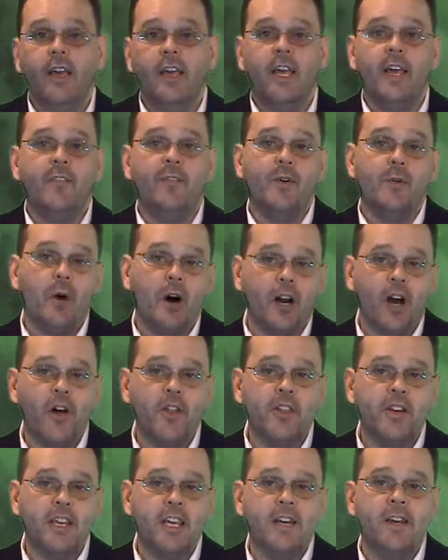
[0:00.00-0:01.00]
If you want
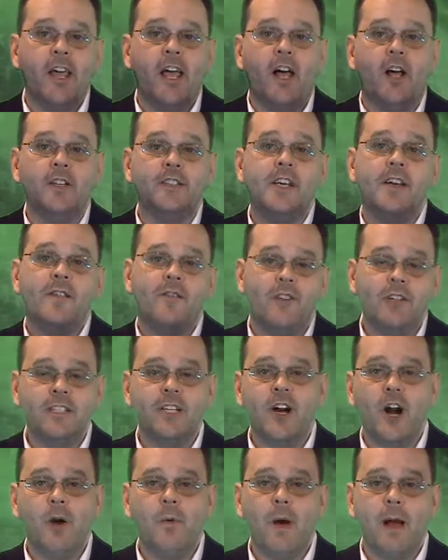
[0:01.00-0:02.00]
all the details,
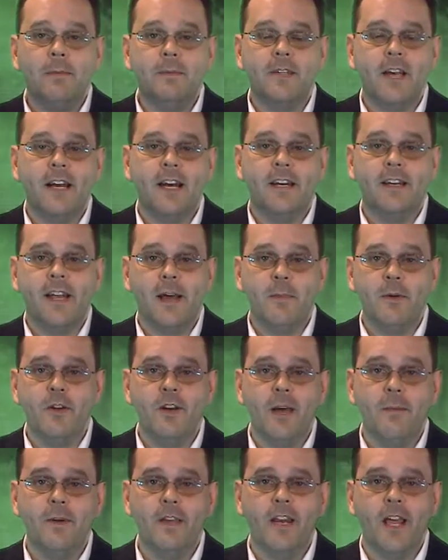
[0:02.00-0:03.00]
visit our website at
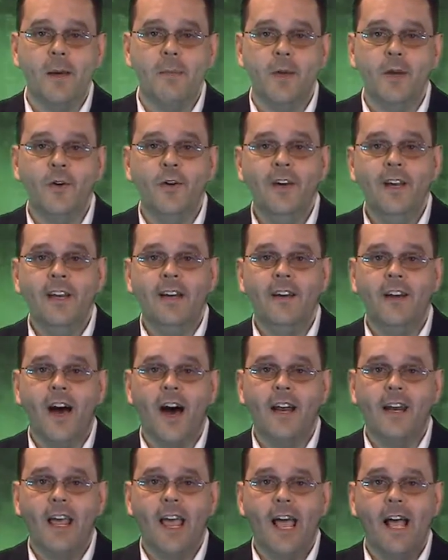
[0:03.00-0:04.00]

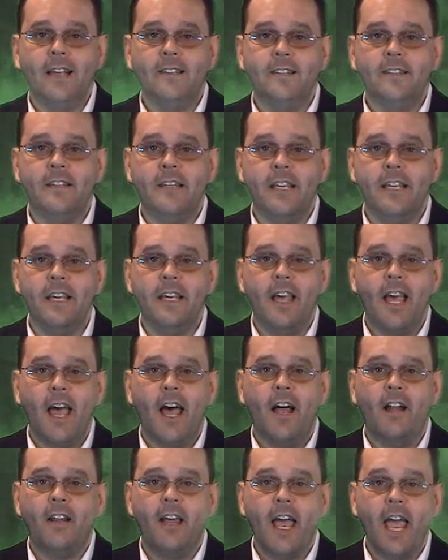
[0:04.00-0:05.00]

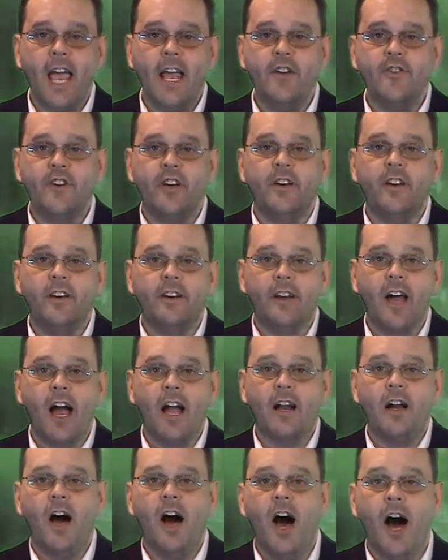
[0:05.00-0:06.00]

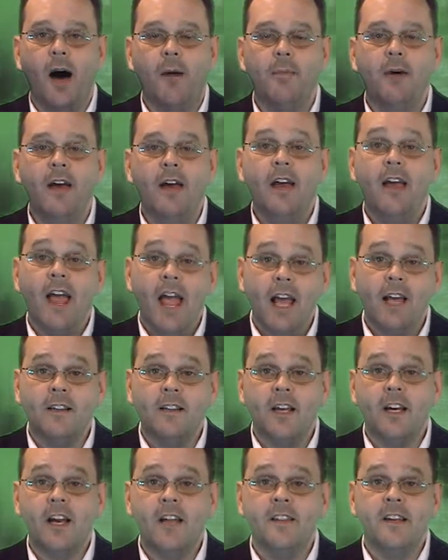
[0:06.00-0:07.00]
www.stlagent.com and
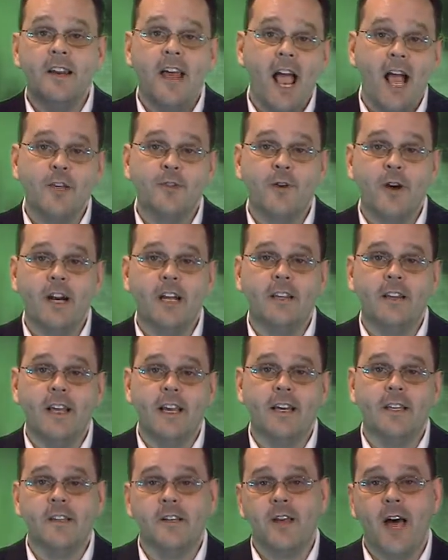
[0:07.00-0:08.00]
click on the tax credit
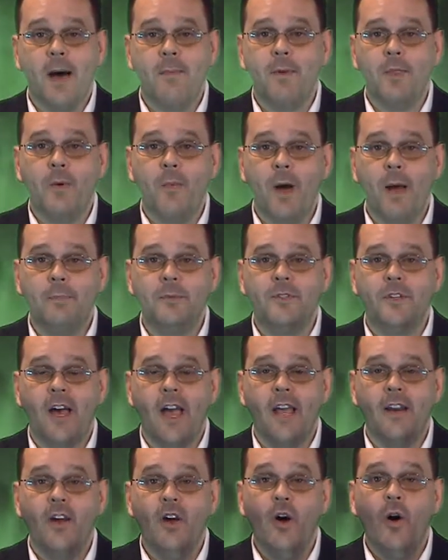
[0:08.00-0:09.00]
link at the top of the
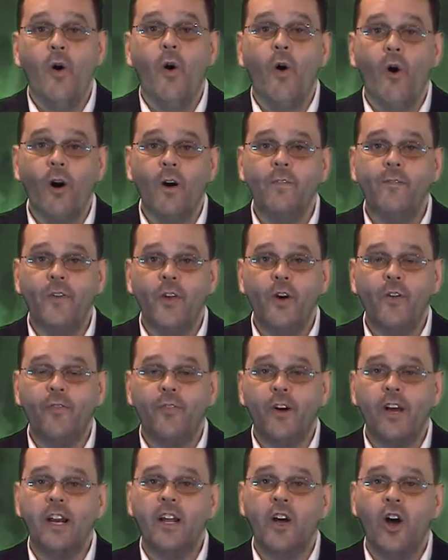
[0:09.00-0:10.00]
website, or feel
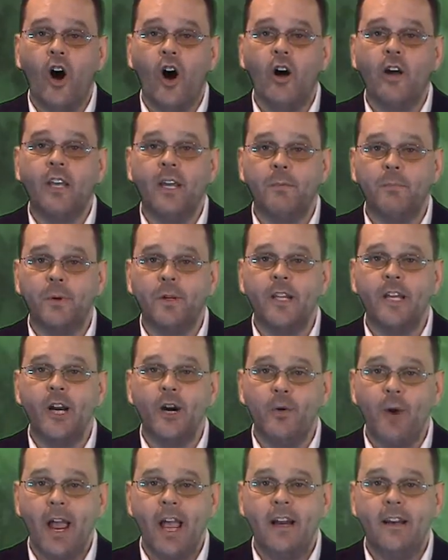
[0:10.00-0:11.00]
free to call Kimberly
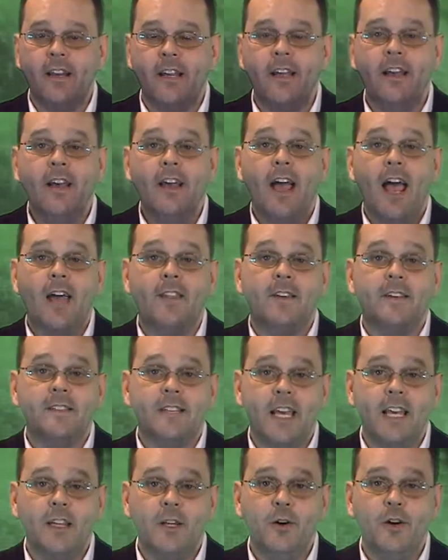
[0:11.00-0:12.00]
or Randy at the St.